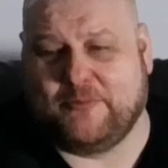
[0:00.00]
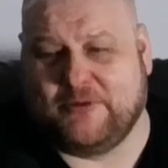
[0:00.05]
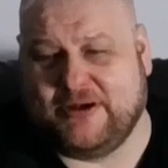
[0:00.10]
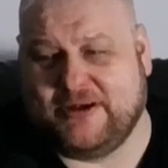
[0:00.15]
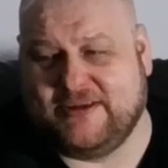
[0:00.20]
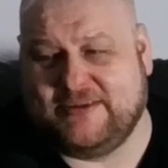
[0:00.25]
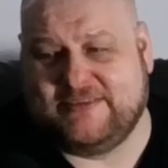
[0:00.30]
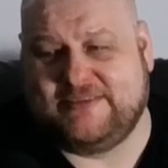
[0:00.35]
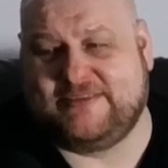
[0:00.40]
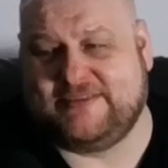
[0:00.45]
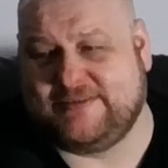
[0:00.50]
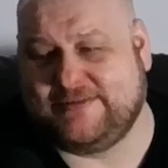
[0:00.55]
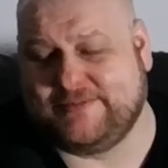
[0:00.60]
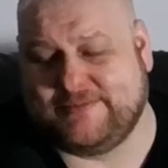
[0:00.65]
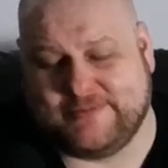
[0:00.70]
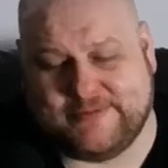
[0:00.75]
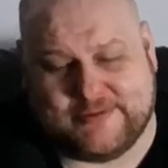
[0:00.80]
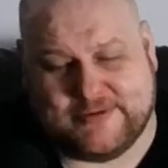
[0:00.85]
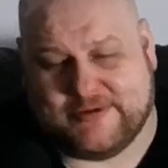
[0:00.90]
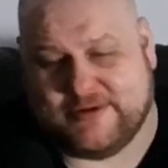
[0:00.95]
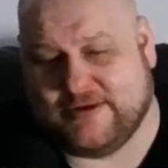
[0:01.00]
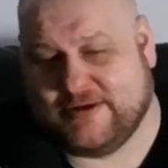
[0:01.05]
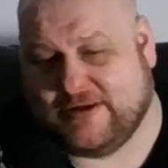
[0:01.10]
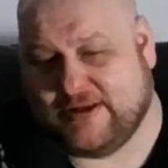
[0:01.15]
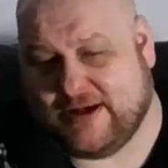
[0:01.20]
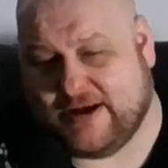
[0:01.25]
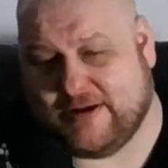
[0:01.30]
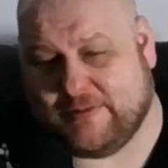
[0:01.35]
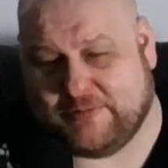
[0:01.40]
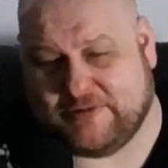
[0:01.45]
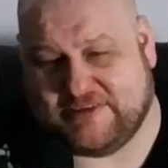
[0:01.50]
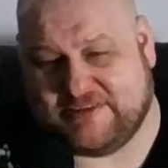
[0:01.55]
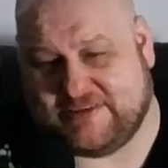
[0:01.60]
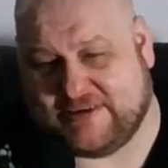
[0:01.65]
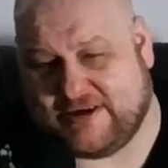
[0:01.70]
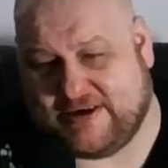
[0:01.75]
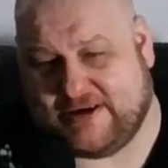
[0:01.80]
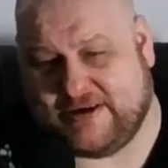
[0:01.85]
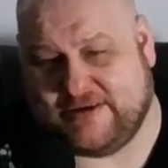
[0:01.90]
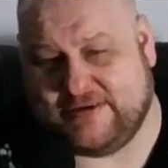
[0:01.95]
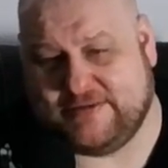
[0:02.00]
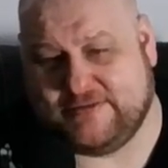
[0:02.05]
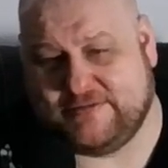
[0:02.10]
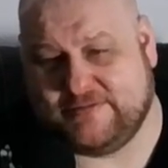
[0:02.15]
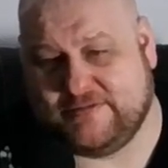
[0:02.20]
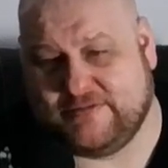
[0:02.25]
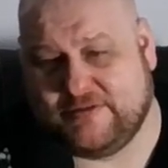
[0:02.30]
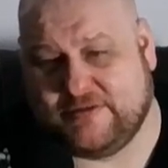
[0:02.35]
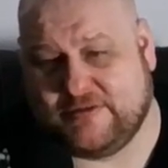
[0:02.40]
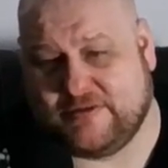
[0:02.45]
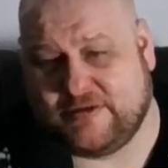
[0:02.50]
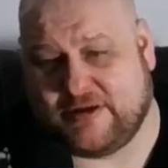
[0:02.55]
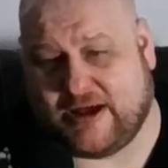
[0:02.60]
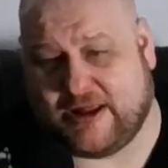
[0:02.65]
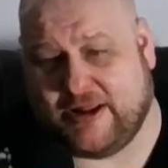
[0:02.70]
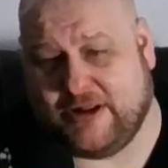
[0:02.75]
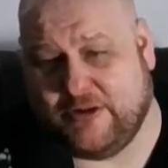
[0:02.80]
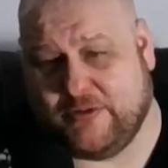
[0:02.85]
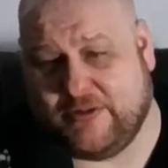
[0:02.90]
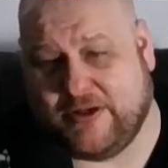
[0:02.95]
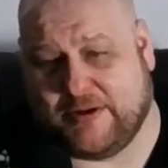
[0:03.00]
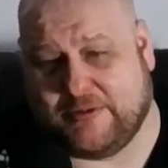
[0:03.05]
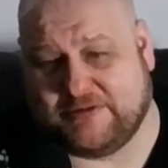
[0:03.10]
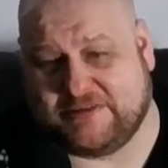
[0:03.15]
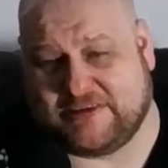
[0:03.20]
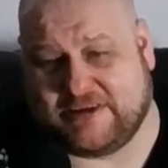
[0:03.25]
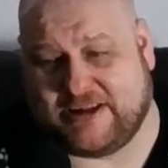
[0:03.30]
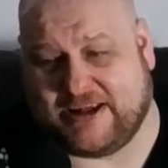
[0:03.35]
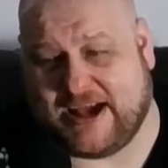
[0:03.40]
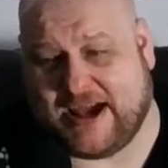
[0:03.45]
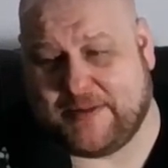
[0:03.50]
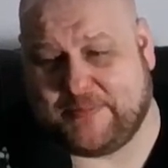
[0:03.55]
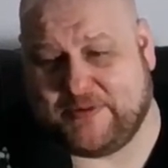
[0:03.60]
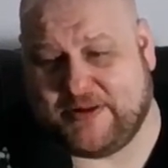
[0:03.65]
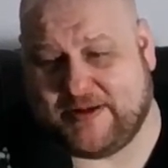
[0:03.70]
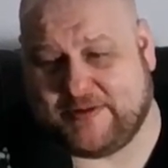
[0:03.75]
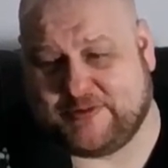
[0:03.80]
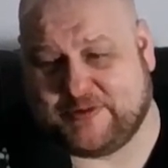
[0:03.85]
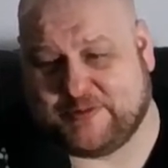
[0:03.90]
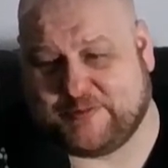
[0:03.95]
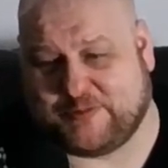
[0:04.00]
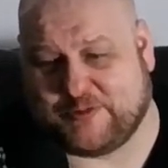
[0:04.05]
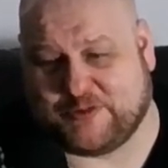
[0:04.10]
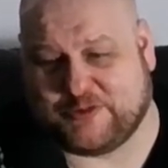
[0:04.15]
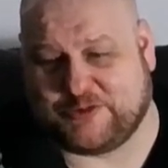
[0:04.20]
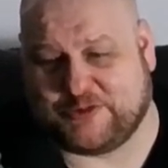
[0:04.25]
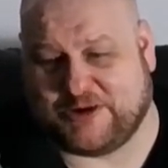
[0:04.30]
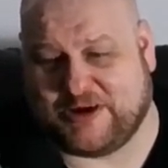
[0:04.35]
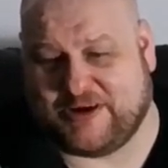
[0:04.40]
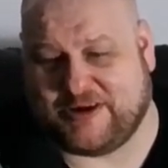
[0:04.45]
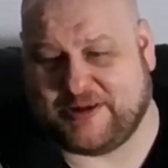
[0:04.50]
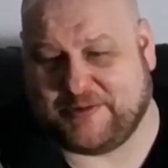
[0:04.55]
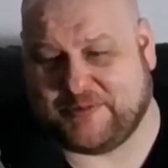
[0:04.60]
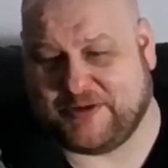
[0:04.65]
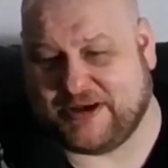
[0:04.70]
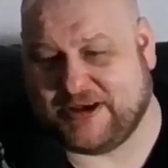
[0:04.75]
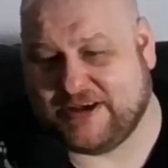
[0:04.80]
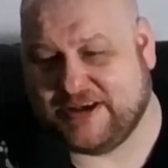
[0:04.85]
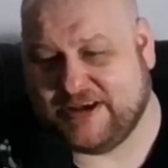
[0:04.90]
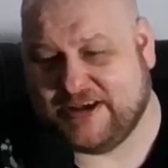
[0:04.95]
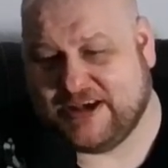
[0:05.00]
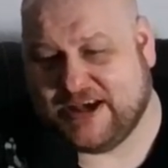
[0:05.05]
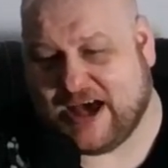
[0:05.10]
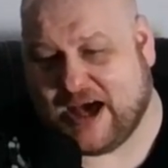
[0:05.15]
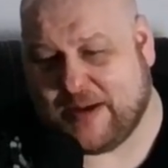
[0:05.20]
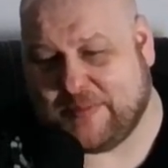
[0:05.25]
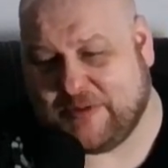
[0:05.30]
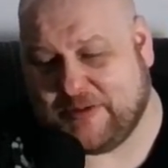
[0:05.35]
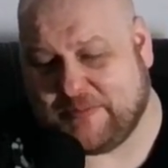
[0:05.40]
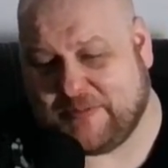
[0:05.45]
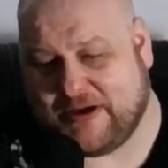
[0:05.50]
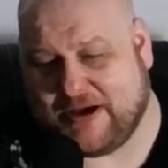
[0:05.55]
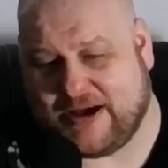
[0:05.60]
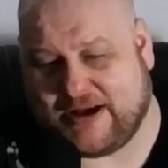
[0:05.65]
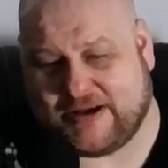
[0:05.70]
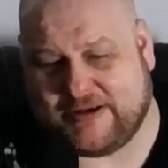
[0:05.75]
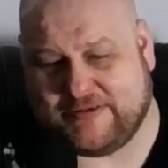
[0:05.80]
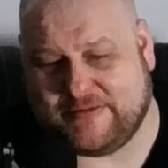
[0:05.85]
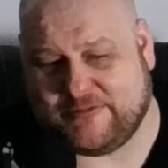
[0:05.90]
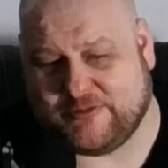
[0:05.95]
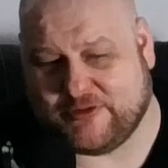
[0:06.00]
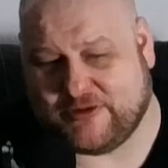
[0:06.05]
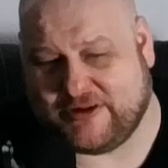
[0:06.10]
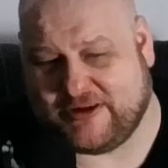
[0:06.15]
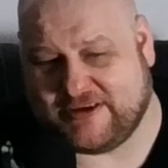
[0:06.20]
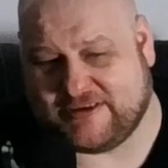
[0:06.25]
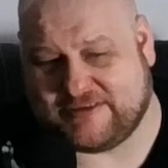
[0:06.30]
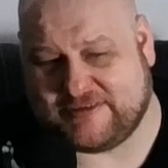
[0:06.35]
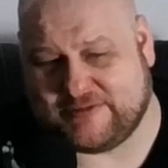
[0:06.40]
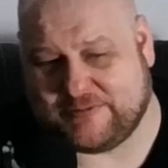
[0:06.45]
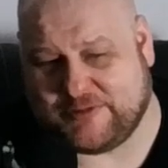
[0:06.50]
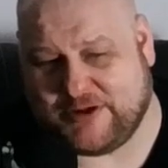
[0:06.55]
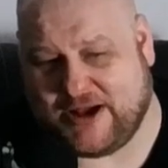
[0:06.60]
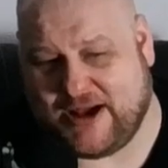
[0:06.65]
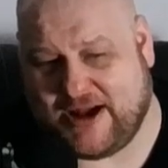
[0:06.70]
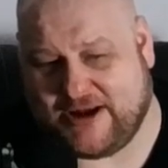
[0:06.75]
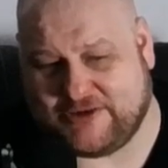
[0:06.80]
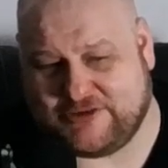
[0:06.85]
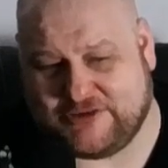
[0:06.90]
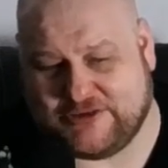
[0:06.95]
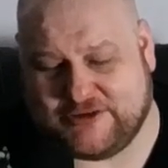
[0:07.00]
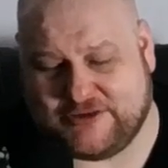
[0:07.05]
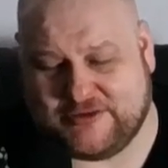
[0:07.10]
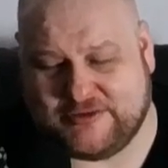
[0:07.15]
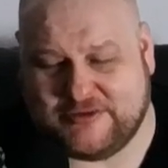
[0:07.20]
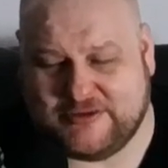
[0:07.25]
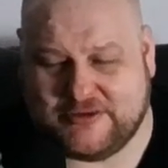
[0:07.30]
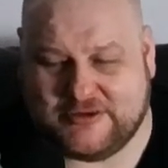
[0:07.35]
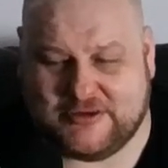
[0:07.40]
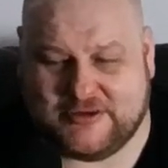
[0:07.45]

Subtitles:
wins. I was kind of knew that was going to happen after the first round anyway. I'll be back for the next reaction.